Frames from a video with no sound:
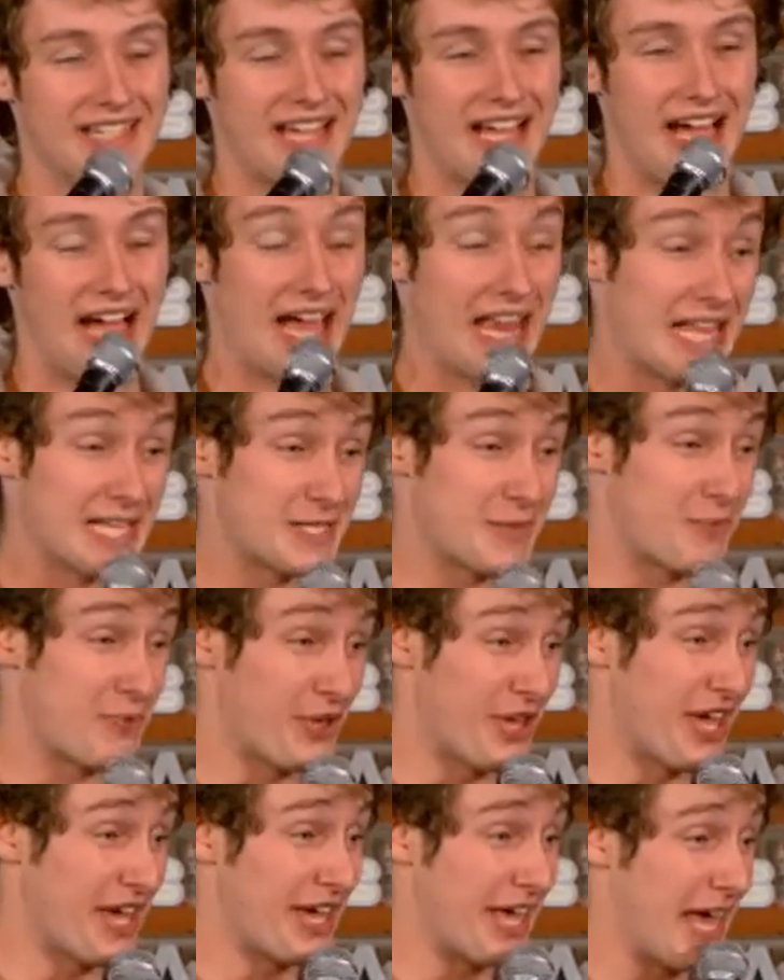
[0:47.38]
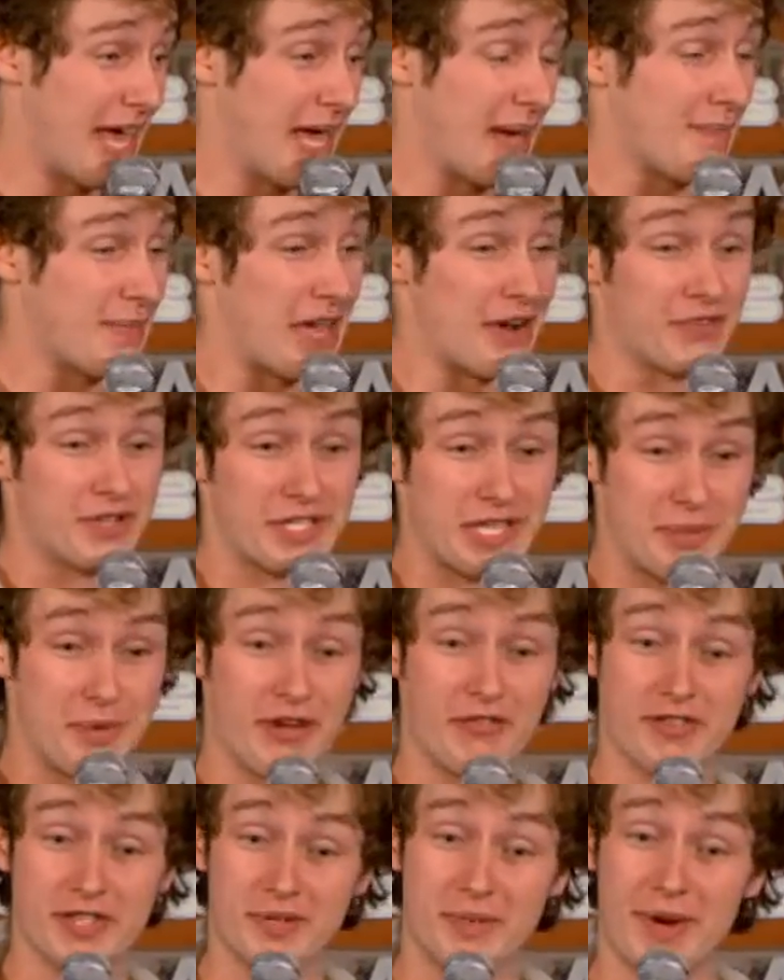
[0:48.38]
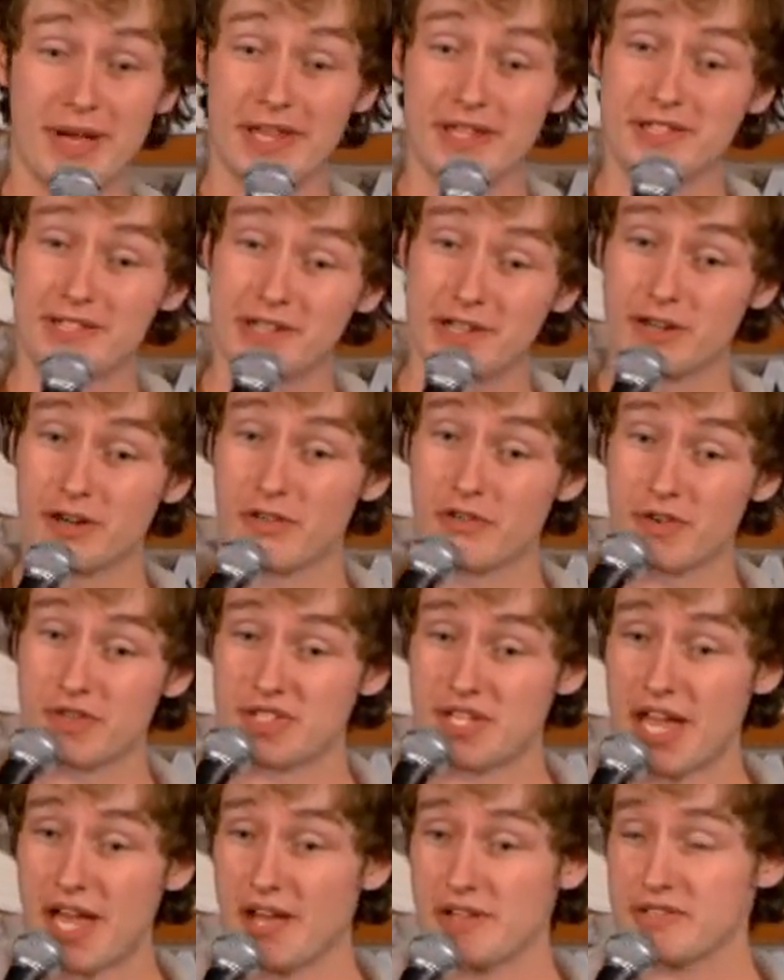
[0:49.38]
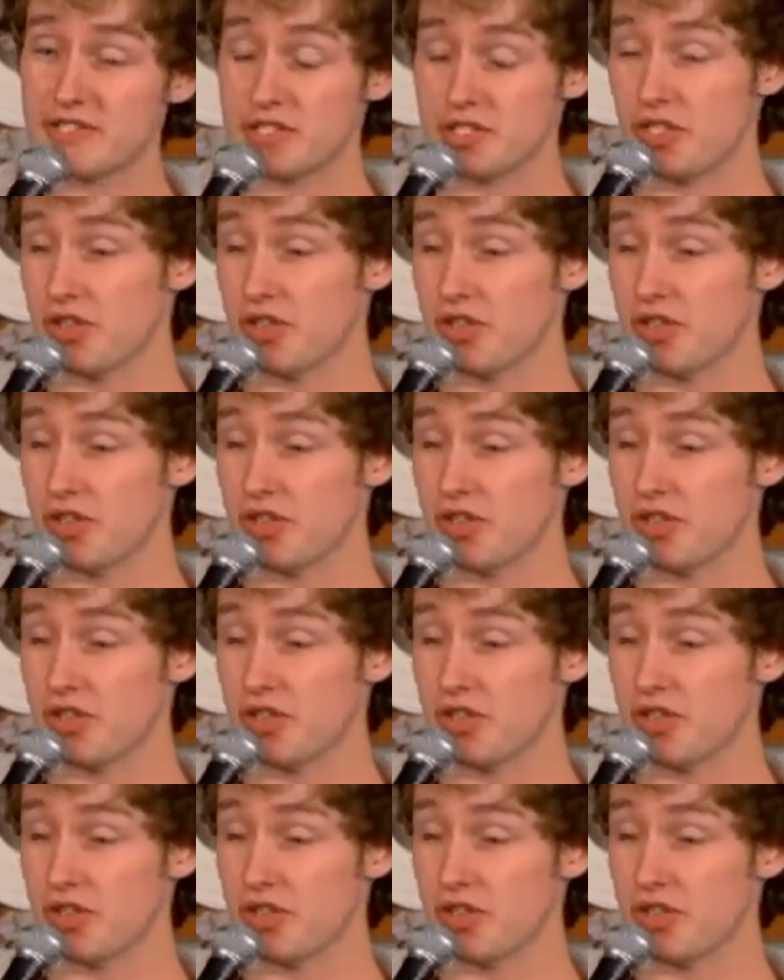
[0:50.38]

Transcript: I like to play a game every time I visit my Latino girlfriend's house.